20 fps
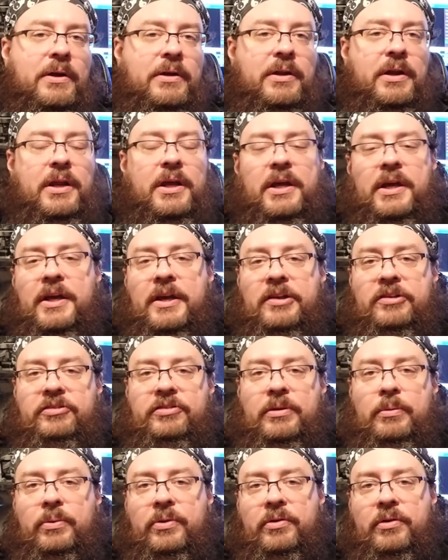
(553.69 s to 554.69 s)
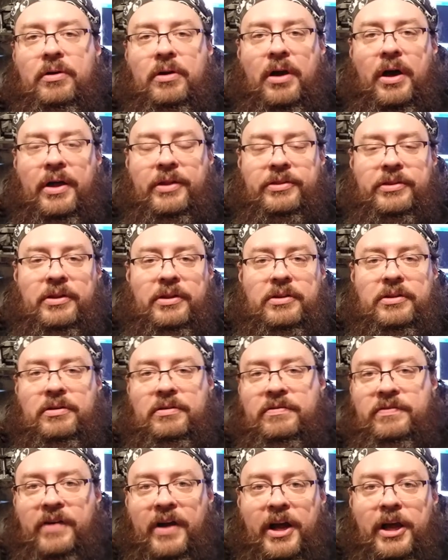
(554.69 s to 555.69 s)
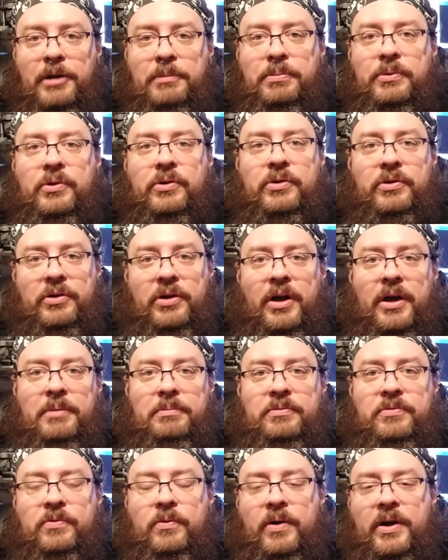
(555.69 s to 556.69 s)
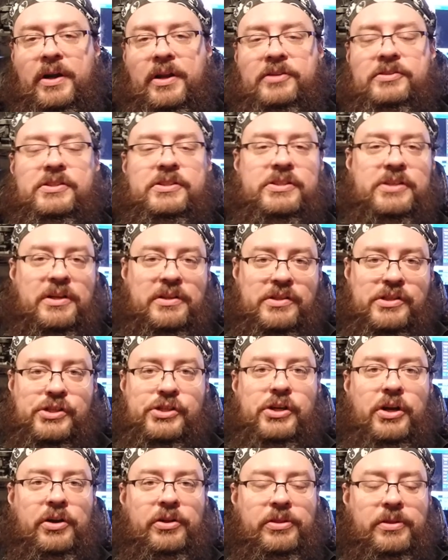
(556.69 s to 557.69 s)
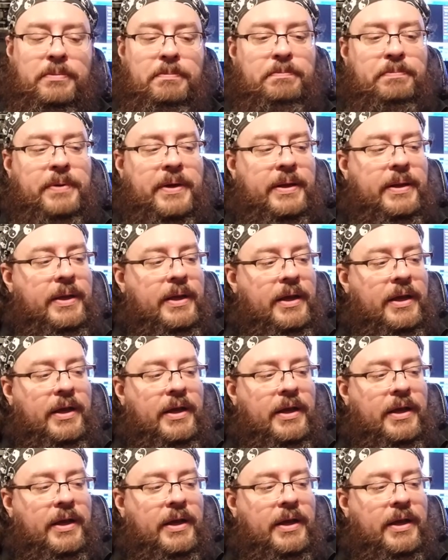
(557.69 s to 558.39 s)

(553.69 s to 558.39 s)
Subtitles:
I'm going to see whether or not that they're viable or not before I necessarily share them, but